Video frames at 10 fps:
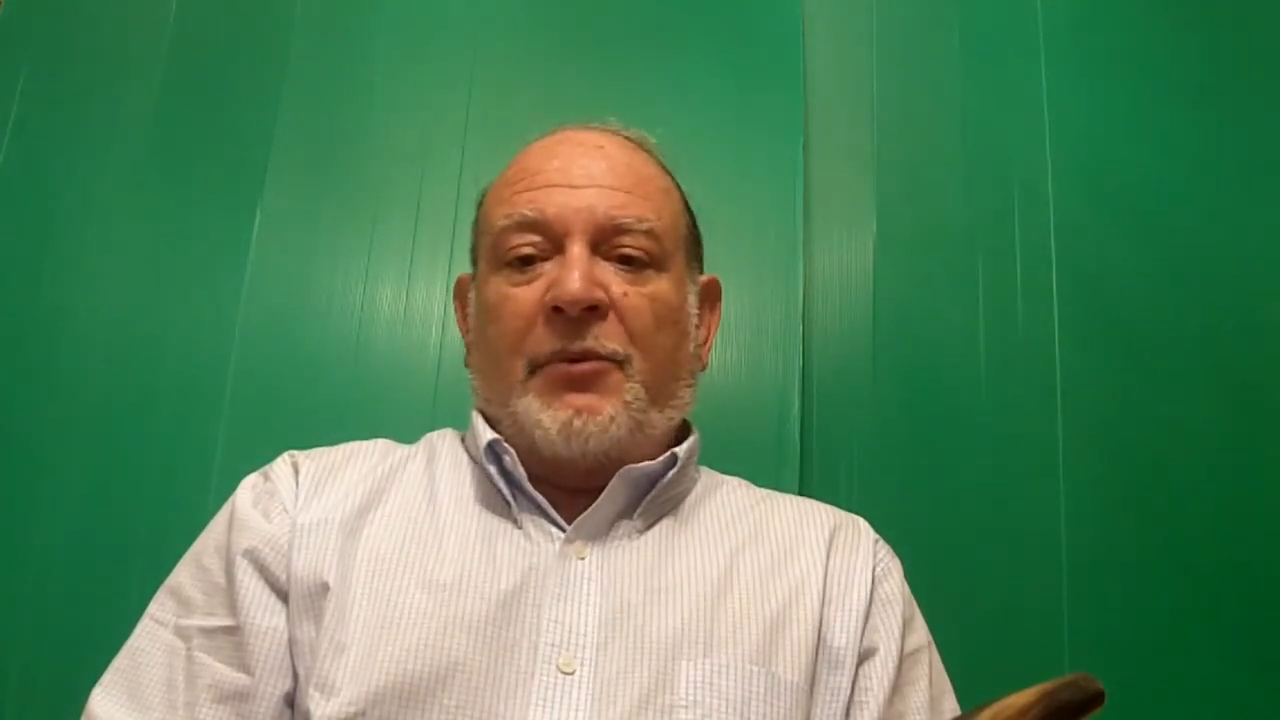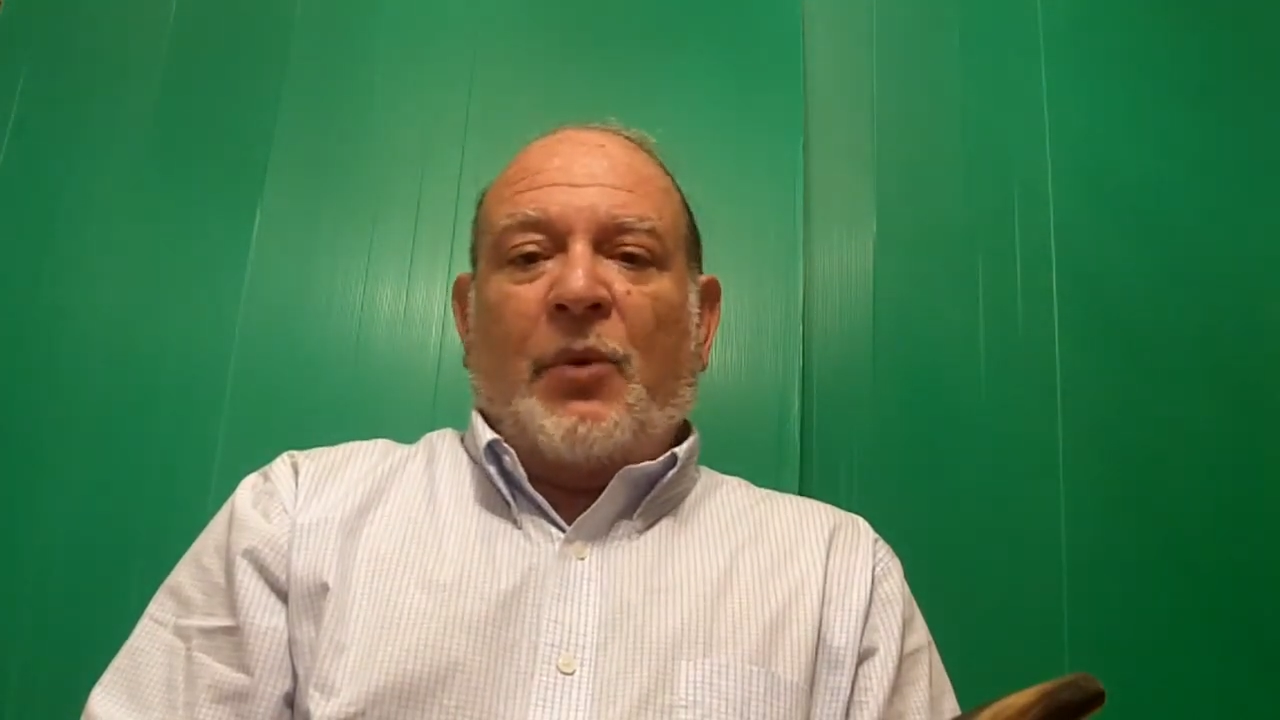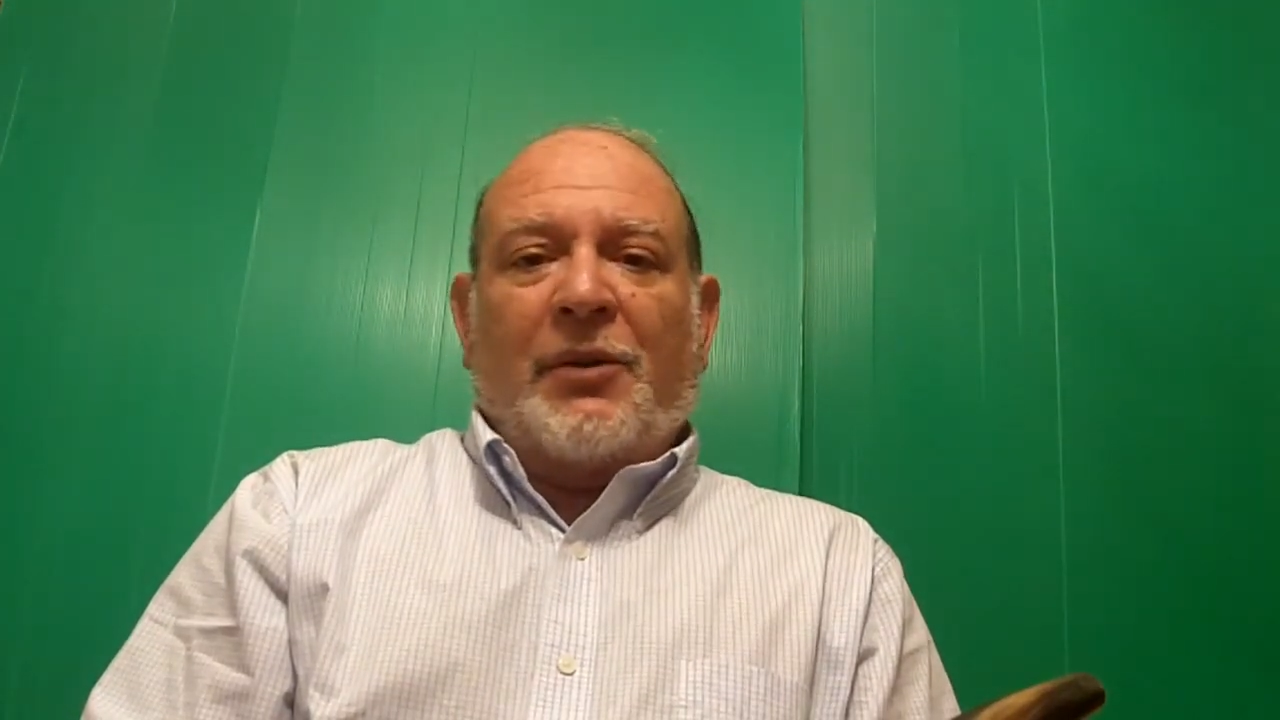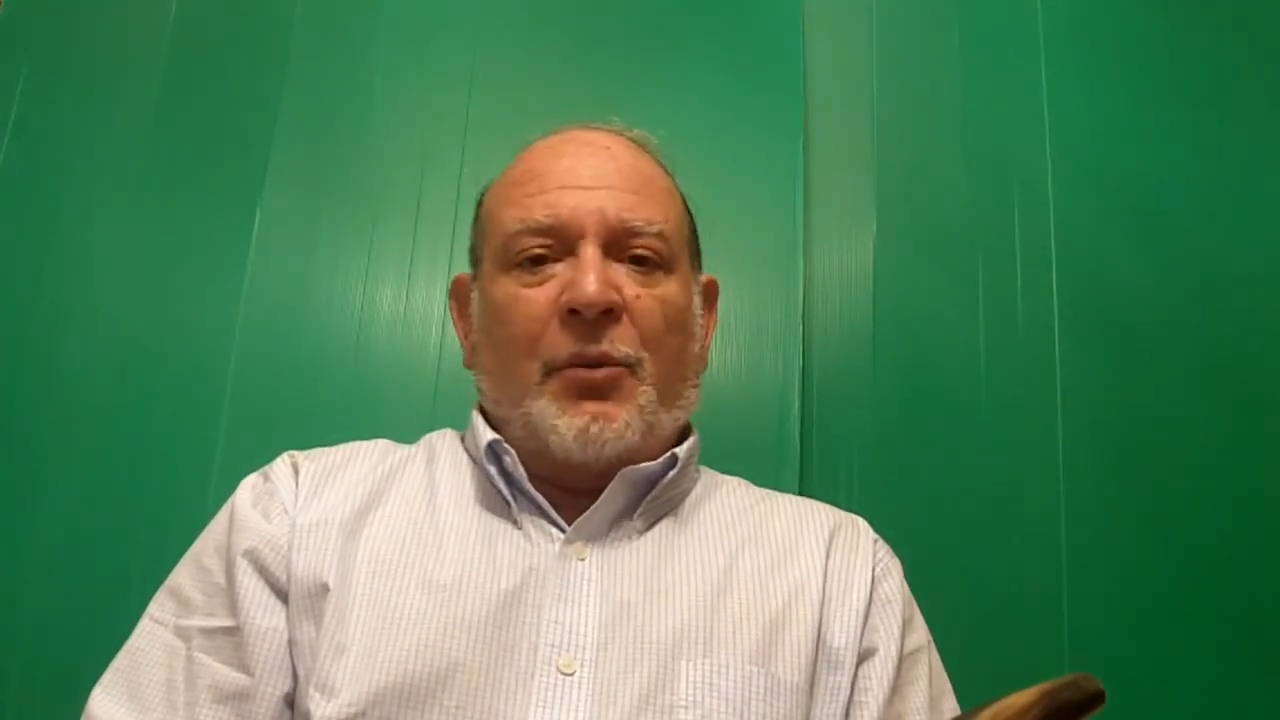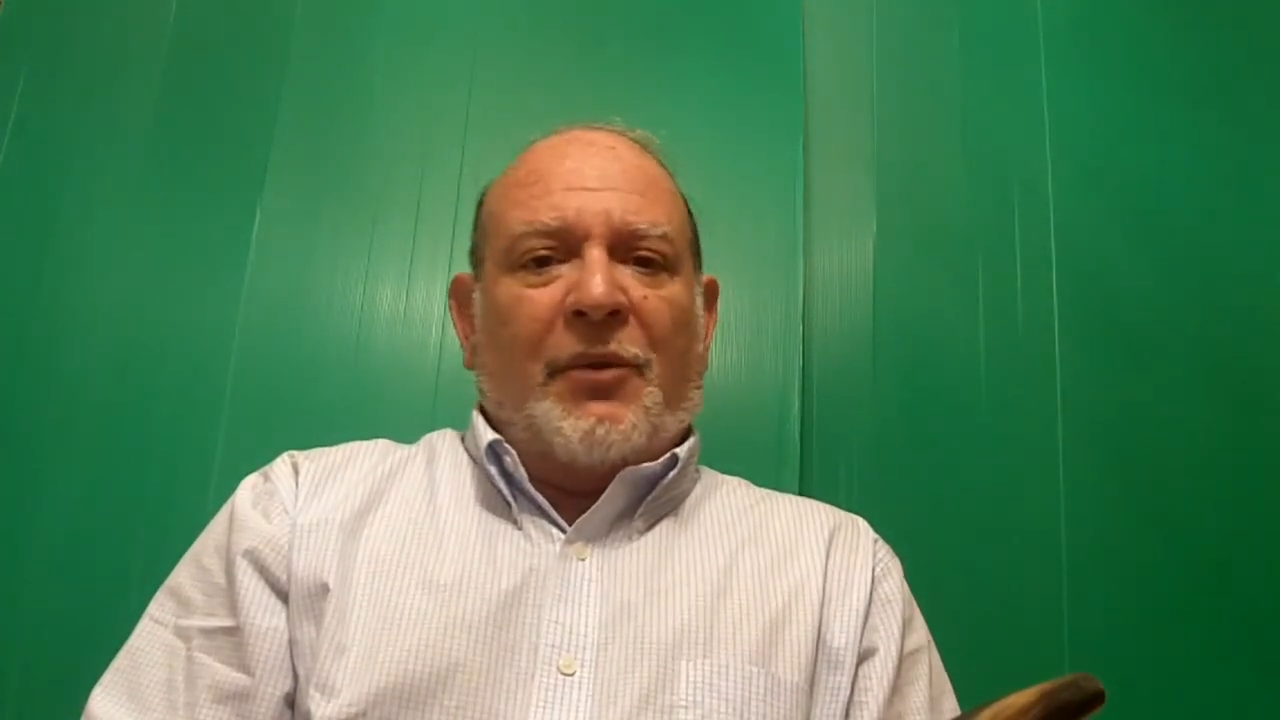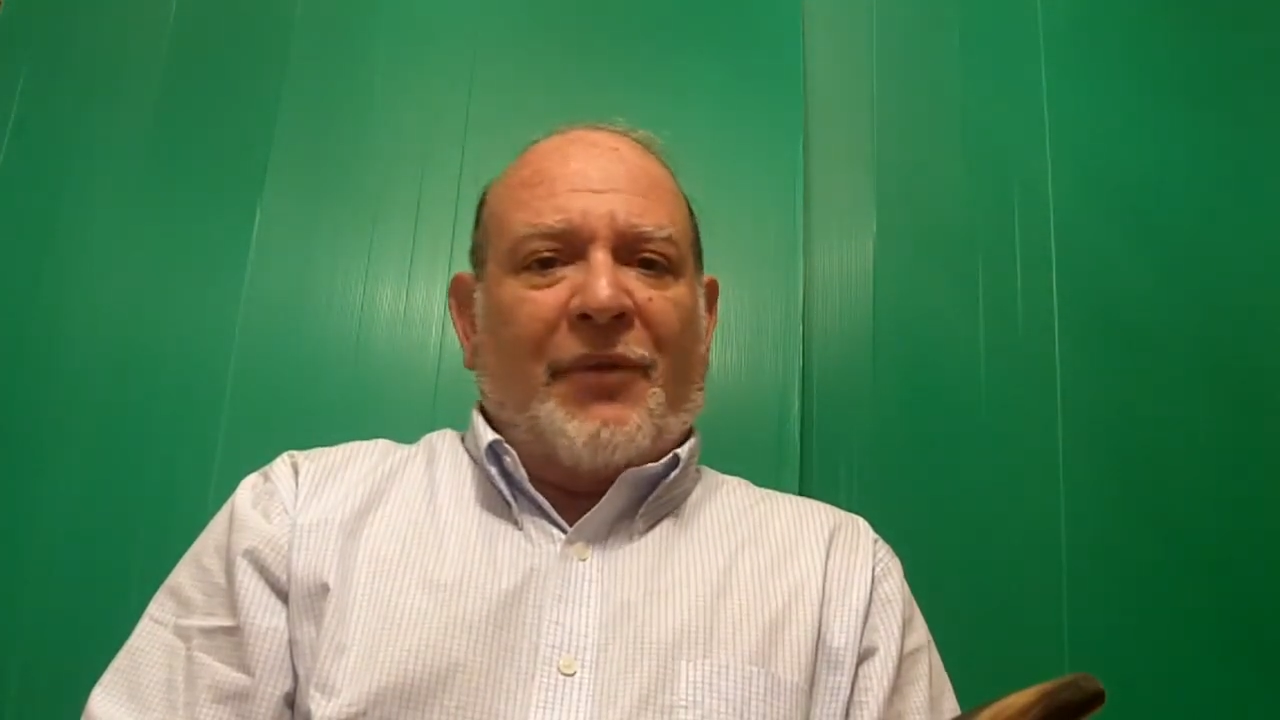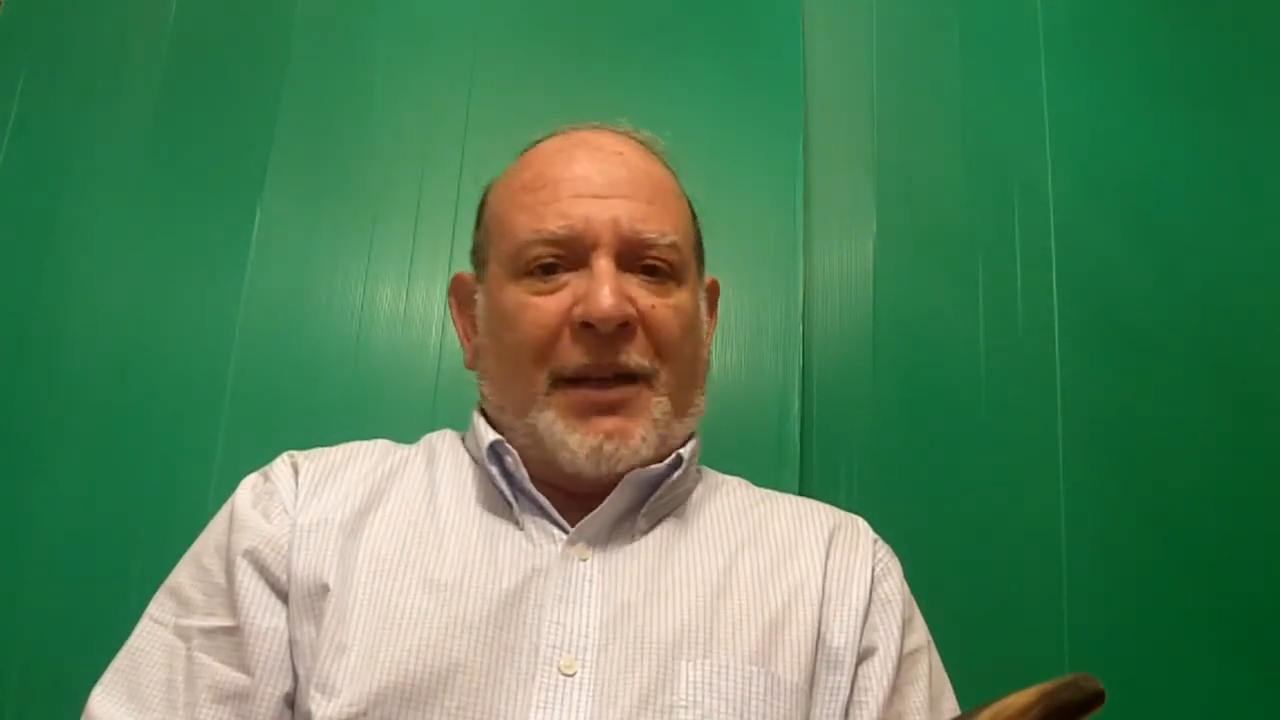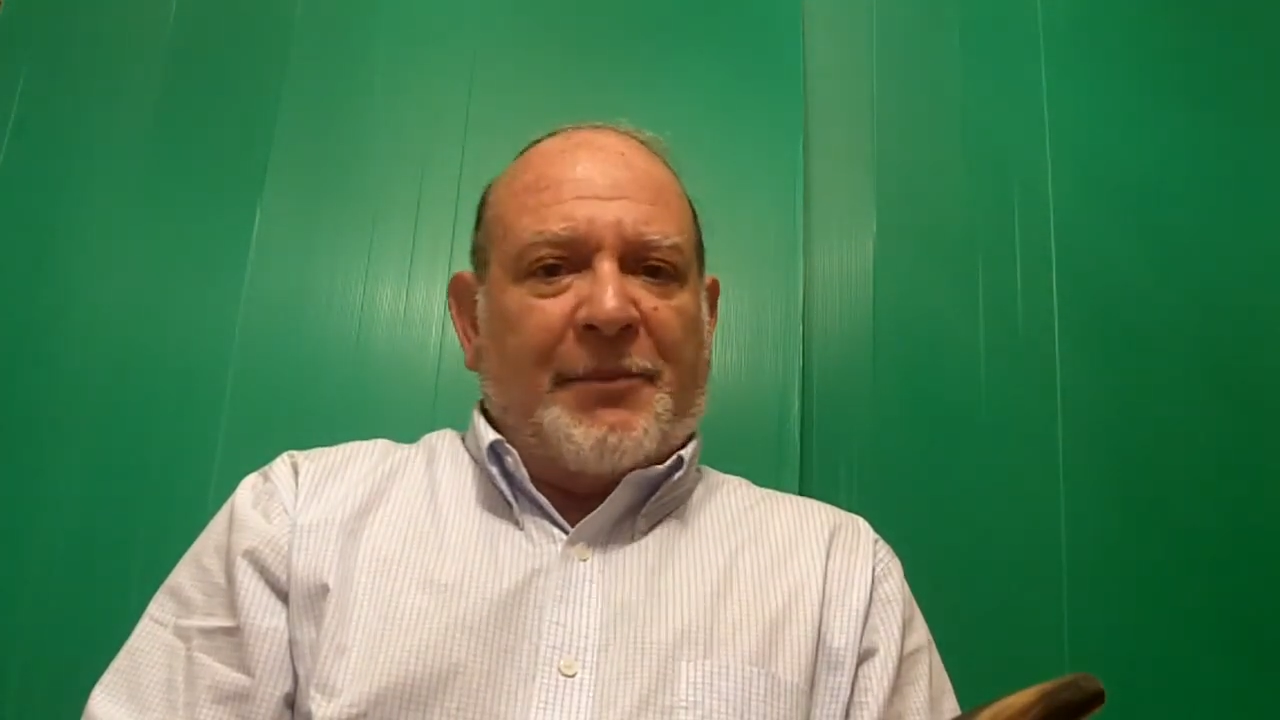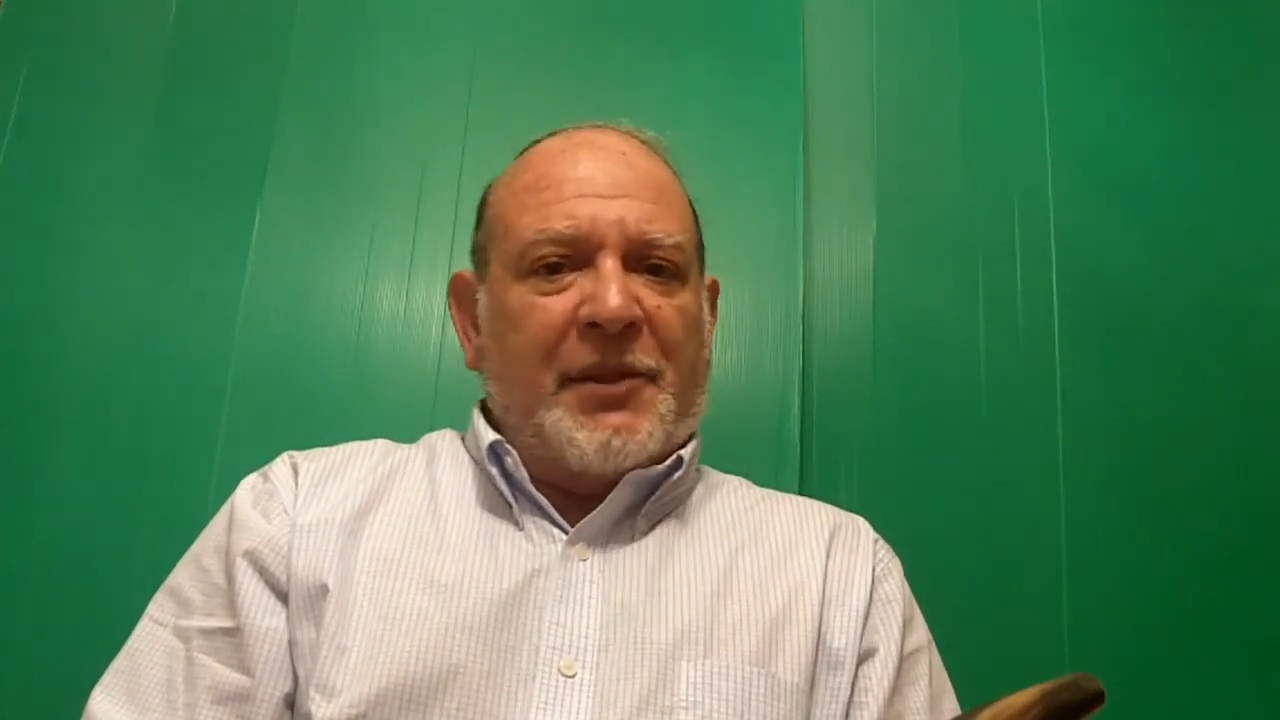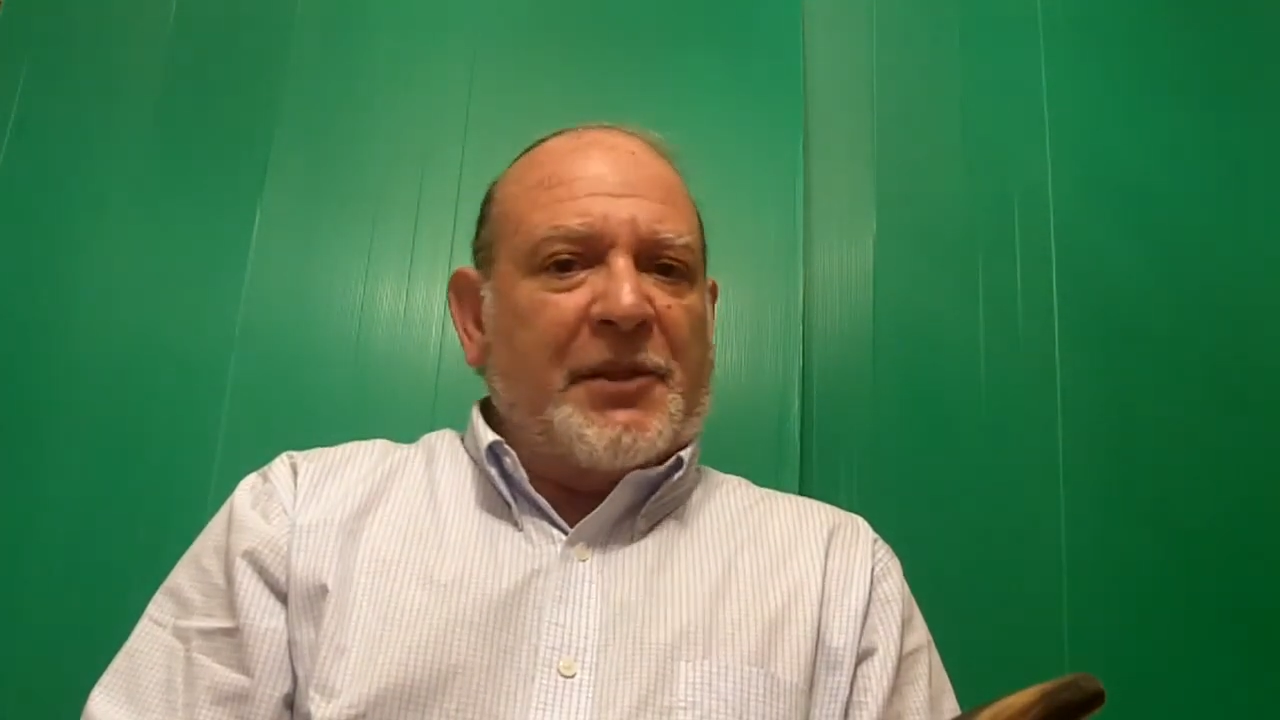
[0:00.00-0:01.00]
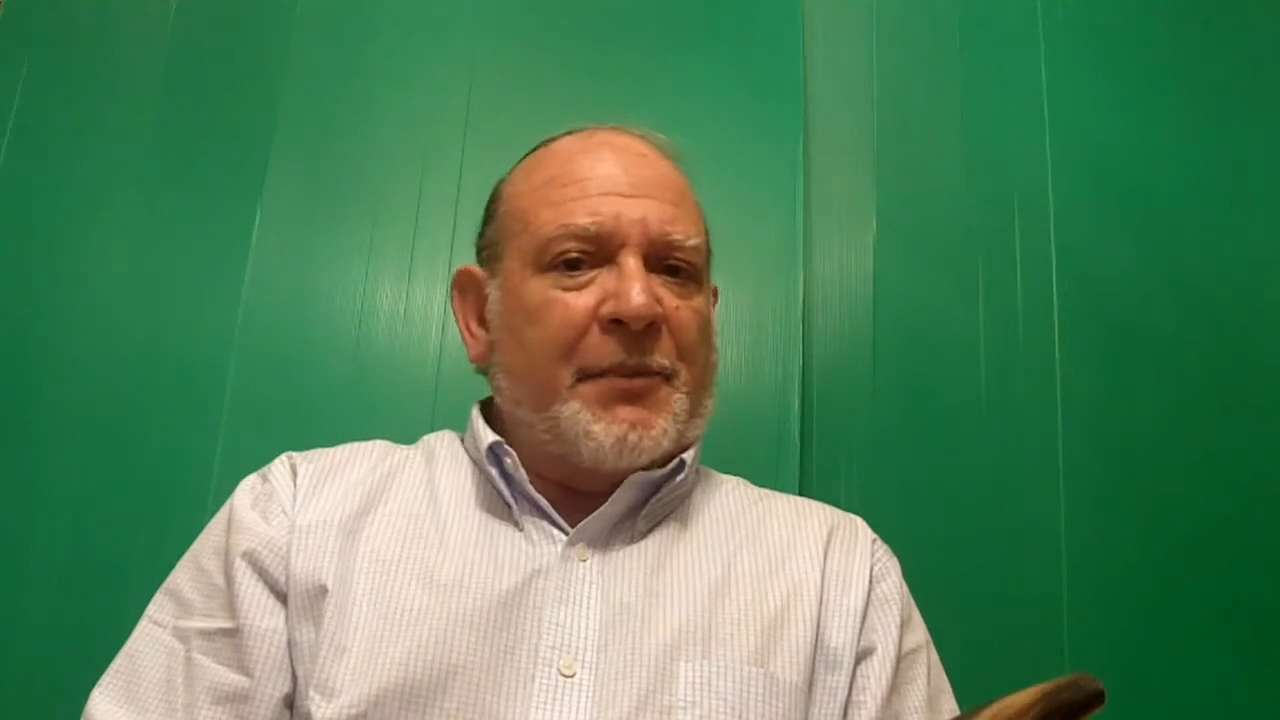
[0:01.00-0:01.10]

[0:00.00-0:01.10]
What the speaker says: You want to invite me to